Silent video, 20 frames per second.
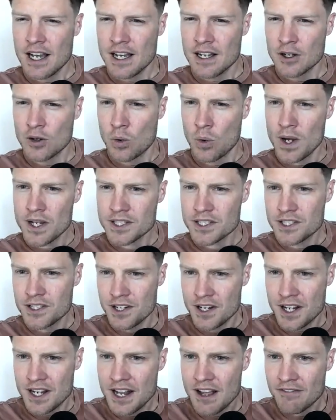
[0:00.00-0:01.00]

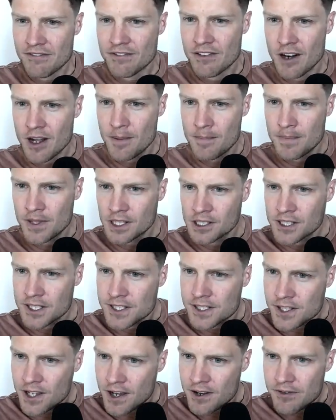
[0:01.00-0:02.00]
Question from
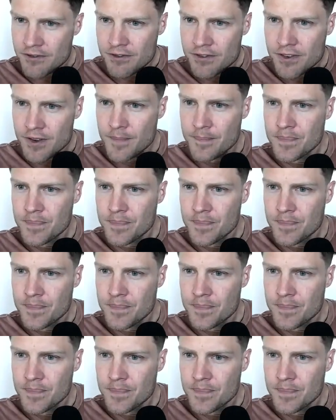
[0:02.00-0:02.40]
Christoph.